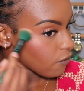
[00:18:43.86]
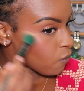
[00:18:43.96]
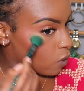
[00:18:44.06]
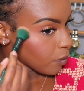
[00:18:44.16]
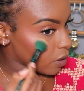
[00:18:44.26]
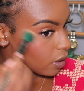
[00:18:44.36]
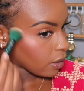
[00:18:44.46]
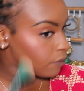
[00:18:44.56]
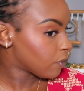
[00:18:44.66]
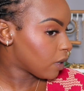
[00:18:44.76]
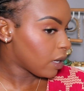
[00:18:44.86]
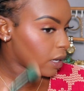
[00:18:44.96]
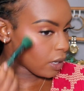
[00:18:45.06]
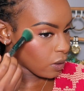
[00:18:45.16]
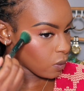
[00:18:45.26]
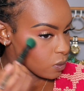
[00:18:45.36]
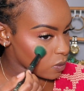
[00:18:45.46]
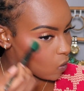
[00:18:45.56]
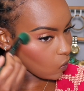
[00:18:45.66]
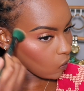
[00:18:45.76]
formula. It goes
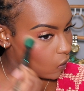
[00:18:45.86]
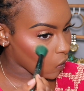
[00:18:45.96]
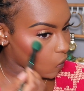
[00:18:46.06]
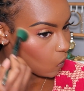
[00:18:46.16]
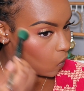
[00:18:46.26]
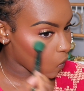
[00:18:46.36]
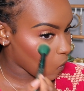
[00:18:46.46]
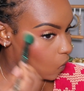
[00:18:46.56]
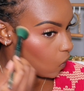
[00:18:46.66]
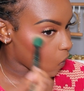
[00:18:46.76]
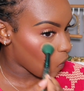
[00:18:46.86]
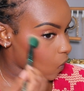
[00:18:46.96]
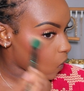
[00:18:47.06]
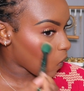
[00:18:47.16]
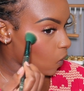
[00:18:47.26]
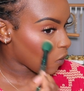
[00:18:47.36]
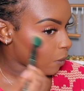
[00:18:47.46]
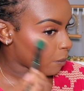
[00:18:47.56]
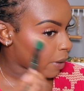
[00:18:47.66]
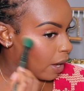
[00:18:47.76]
on like
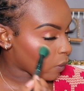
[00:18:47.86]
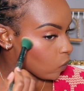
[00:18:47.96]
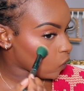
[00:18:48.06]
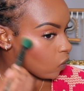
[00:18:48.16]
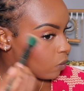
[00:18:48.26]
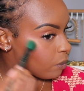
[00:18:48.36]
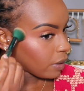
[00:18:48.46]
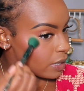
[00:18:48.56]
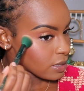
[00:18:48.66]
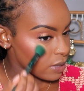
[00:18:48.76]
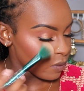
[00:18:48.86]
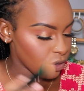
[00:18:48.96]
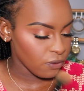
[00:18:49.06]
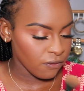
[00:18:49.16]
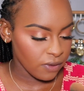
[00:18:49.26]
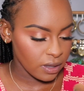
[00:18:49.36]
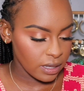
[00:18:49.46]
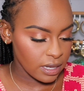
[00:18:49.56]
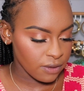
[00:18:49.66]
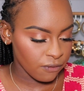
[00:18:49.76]
powder, but it's, when you feel
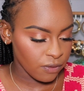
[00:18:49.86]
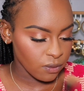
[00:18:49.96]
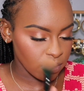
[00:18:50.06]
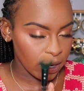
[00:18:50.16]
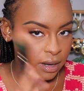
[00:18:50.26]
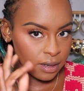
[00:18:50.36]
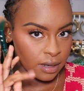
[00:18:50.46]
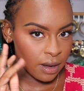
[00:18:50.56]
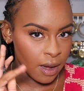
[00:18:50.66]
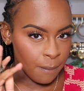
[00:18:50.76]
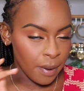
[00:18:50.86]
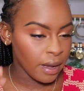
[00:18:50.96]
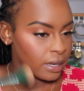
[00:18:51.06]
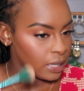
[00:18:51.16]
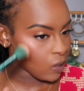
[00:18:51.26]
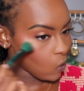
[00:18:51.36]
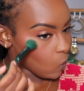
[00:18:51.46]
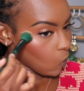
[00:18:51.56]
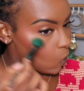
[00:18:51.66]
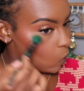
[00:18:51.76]
it, it feels like a putty.
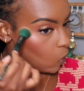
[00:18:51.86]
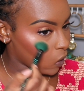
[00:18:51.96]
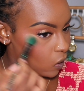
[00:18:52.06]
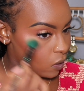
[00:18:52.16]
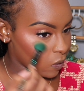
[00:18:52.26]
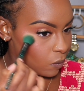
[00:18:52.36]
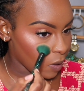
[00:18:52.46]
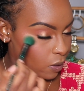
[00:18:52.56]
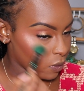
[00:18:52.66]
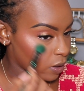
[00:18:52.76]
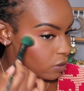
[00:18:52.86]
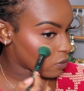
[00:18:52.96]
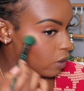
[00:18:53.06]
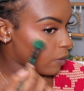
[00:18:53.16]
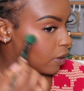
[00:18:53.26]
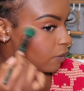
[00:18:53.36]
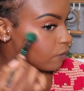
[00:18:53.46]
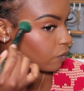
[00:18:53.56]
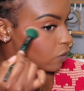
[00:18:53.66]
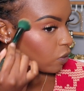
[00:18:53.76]
Like, I don't know how to describe
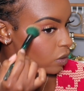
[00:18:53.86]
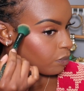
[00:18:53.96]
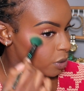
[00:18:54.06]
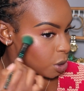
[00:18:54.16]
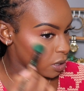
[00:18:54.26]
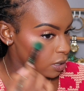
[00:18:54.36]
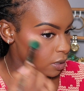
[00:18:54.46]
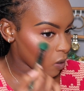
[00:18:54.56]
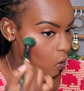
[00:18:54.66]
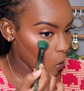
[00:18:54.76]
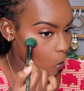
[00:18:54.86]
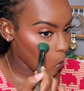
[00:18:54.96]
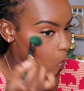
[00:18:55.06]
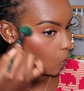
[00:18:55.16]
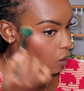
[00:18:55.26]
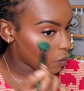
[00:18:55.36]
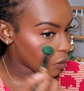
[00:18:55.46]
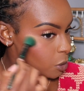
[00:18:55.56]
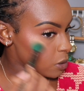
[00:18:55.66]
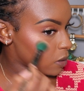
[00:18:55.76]
it. You could push in it,
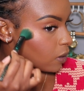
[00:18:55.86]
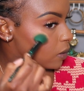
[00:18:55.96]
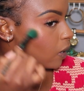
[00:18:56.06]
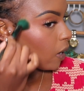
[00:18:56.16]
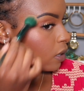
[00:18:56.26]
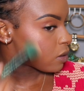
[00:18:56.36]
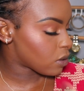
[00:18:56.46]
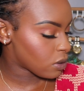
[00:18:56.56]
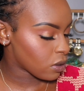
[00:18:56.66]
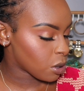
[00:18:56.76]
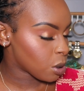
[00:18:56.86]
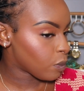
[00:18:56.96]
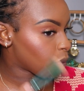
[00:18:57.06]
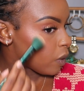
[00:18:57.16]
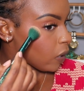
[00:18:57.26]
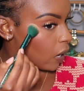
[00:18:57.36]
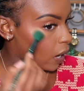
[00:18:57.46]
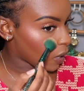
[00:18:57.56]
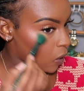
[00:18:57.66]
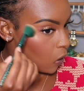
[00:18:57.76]
but just look at that. It's such a pretty
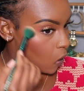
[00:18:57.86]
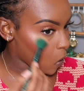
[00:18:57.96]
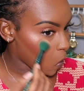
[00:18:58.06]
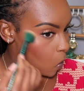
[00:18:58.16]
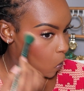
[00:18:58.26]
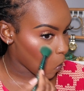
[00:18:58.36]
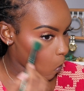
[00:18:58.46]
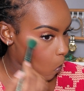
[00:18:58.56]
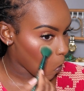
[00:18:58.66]
highlight. Oh,